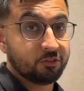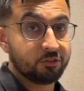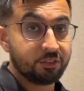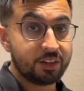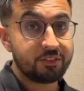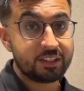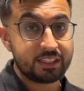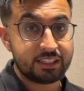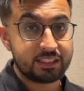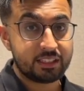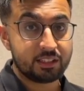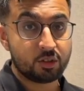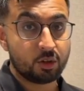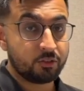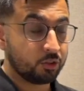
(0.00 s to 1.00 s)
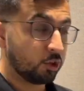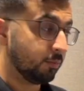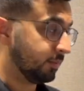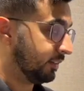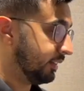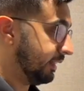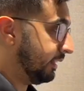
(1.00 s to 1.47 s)
Very easy to
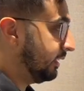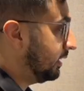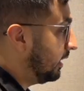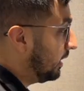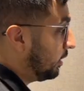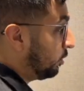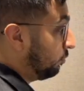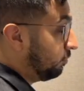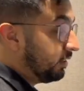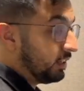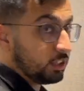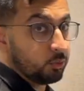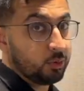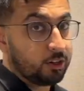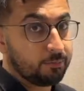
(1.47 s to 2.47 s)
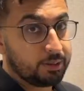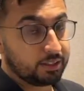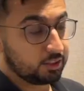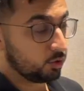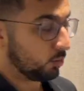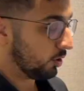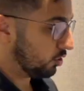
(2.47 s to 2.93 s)
overcomplicate. The reason why I picked
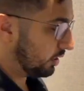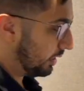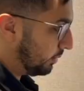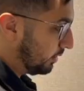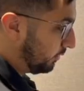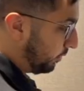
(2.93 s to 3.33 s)
this question out is